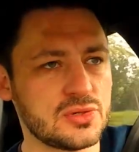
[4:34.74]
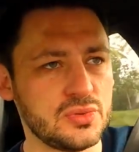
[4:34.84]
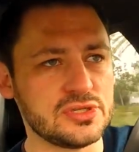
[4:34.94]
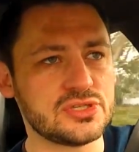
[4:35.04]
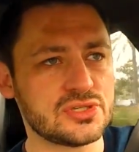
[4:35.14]

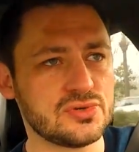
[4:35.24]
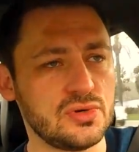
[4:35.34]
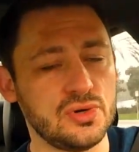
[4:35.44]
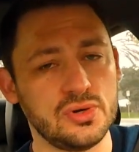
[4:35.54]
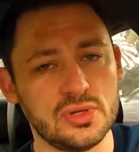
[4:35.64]
Twin
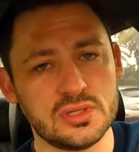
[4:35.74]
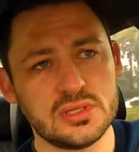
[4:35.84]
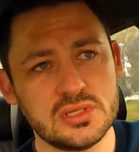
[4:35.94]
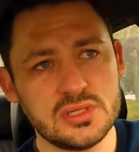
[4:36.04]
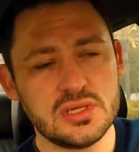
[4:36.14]
scroll
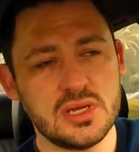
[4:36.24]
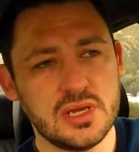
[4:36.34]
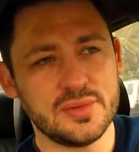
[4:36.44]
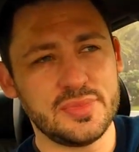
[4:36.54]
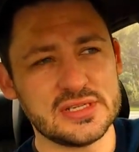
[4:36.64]

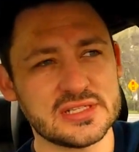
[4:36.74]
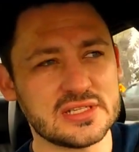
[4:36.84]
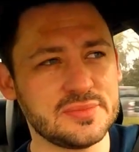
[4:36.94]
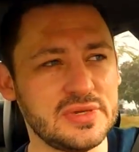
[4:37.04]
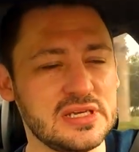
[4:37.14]

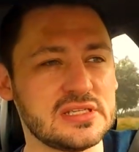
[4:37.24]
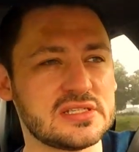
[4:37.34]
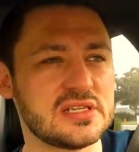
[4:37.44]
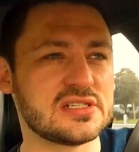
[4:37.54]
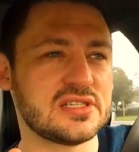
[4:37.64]
basically
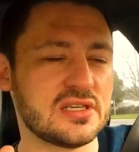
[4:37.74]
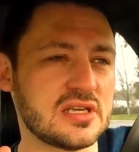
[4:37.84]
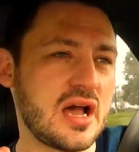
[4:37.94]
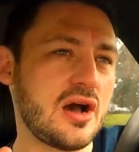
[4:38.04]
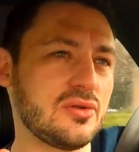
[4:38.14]
means there's
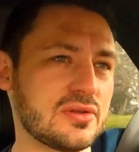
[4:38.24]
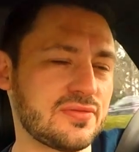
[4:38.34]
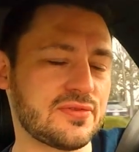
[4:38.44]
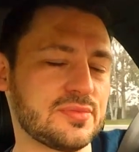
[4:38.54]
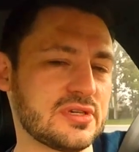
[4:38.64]
another
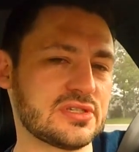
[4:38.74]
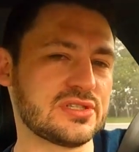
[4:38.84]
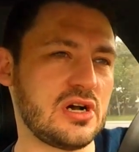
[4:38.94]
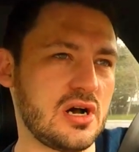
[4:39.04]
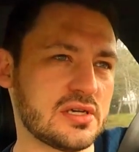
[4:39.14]
outlet from the
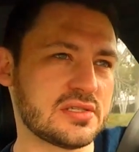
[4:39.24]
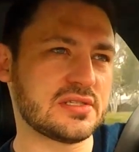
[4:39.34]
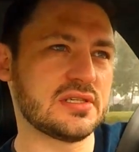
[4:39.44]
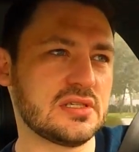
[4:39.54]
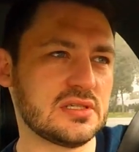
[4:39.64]

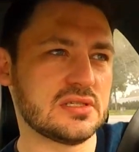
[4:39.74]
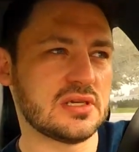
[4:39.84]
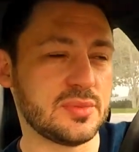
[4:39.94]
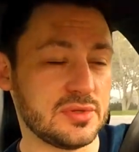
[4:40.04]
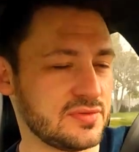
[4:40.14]
exhaust,
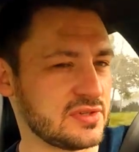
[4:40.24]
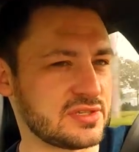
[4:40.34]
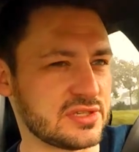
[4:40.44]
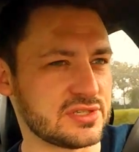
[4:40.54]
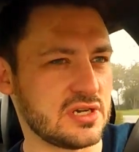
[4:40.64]
I believe
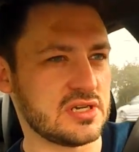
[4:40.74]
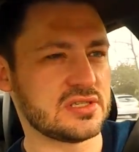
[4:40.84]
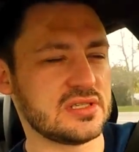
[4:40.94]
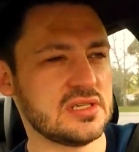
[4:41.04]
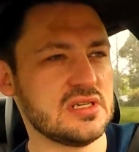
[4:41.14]
it's the
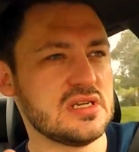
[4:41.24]
exhaust,